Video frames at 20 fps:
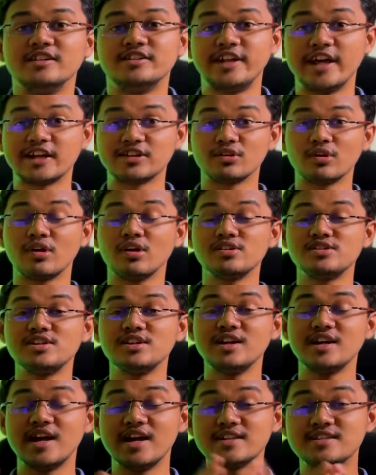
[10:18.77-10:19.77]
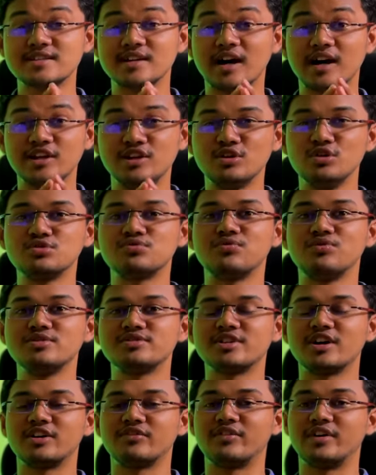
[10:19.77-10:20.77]
Technology is a useful
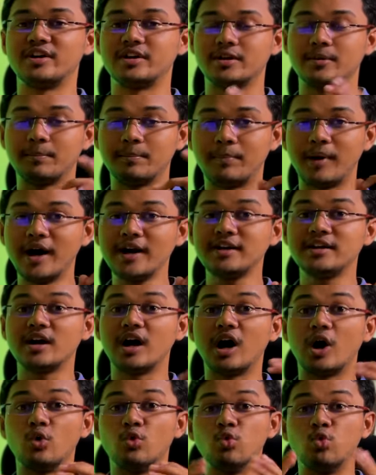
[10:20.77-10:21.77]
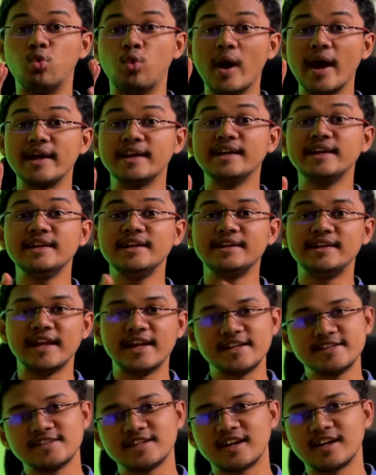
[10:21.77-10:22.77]
servant, but a very
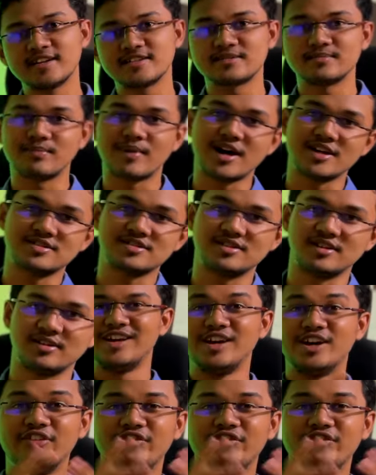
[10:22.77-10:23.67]
dangerous master.